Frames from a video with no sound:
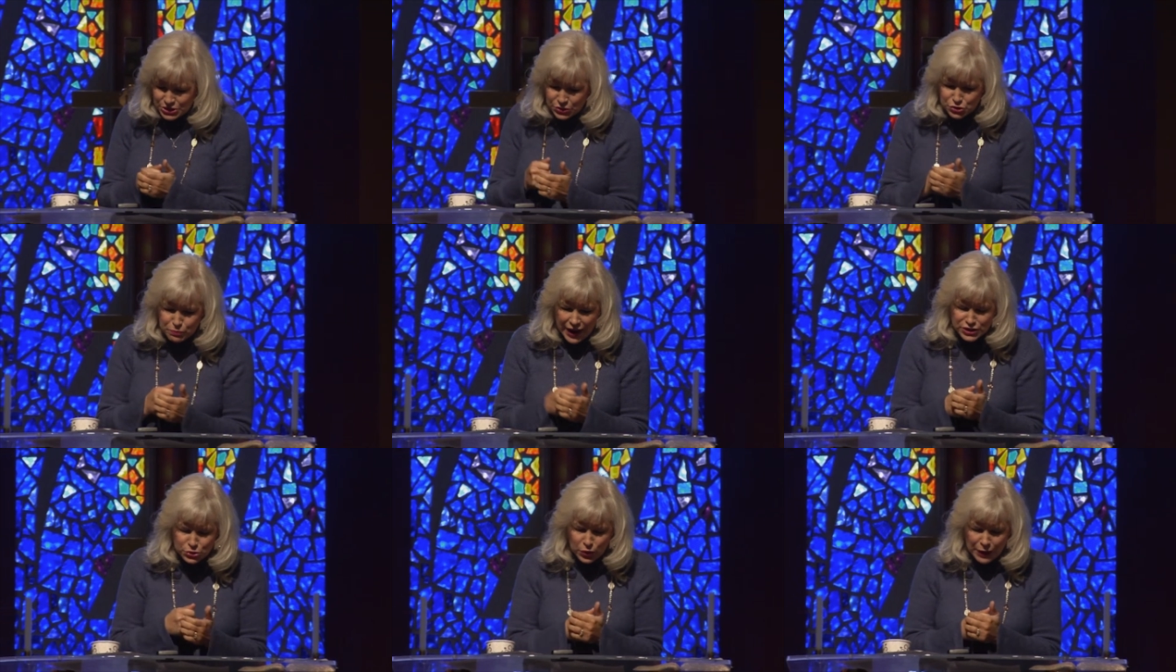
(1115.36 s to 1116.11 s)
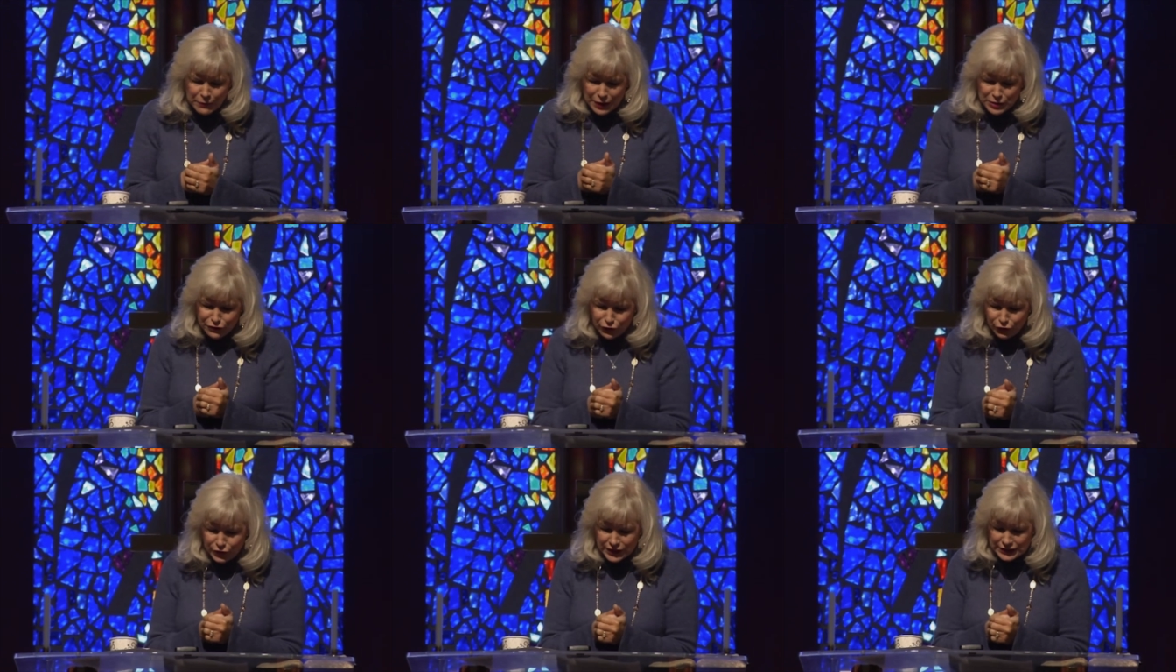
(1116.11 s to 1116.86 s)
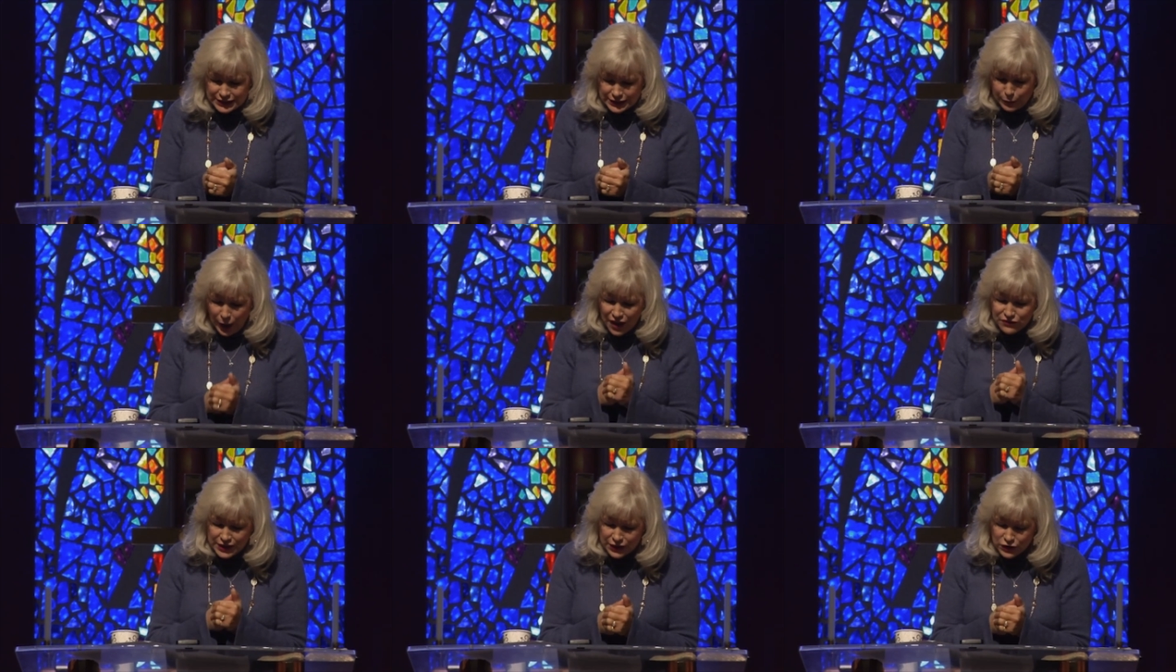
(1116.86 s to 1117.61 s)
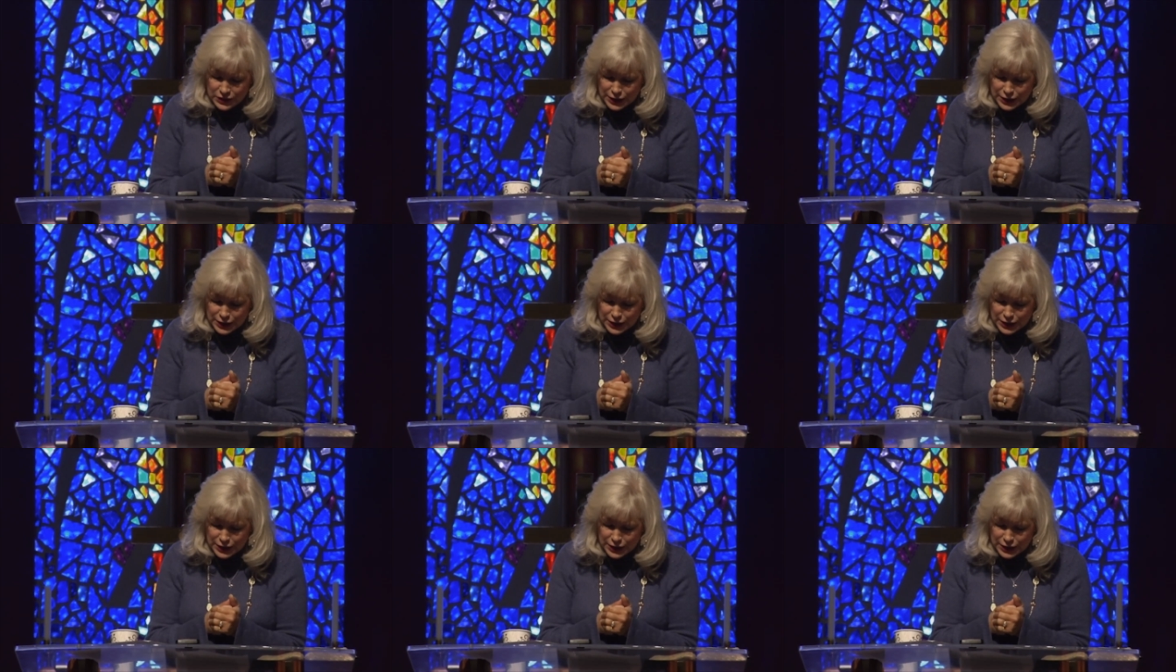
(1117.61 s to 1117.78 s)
so my joy might be fulfilled in them. I've given